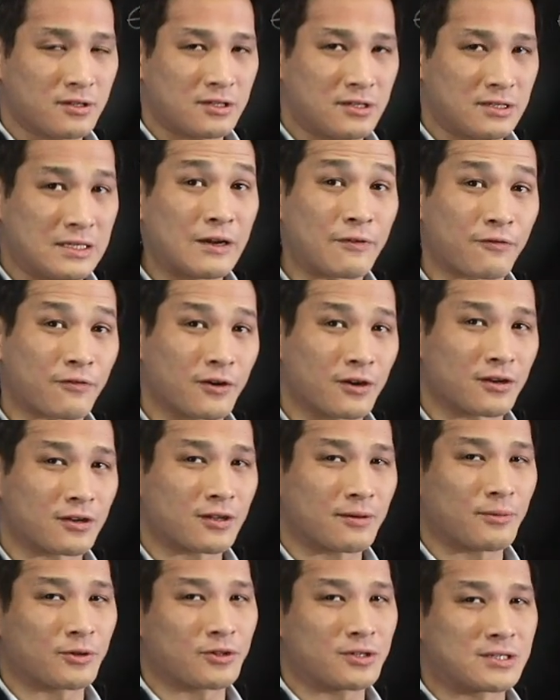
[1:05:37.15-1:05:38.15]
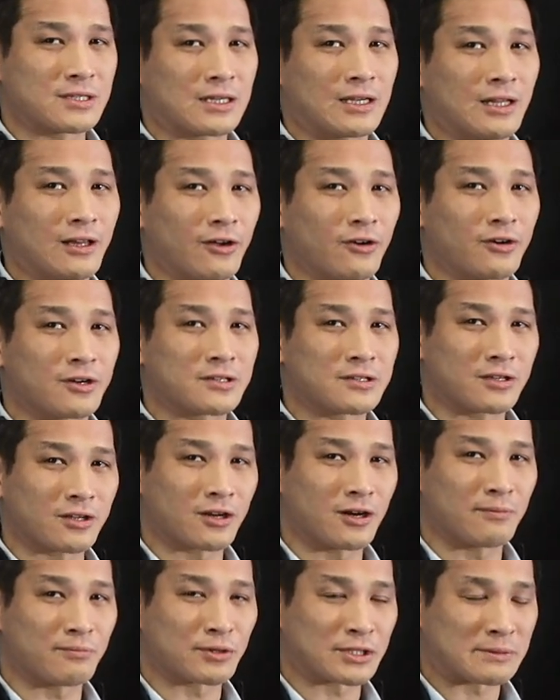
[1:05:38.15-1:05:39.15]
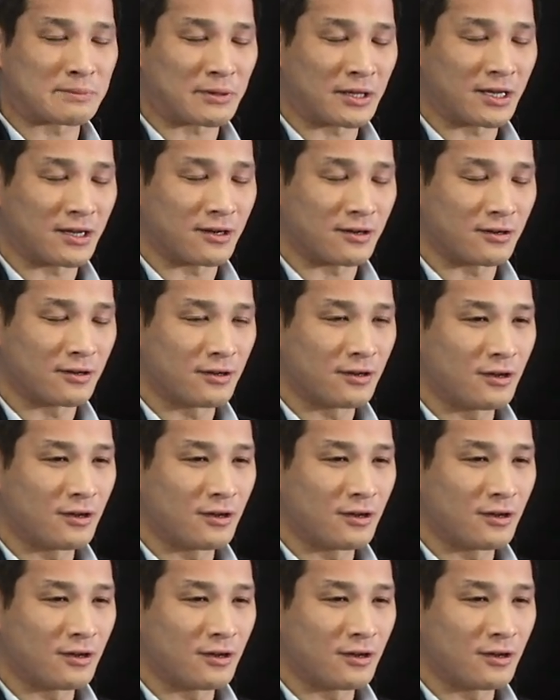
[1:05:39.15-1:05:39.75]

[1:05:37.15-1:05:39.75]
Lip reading: different about the singularities in the complex plane.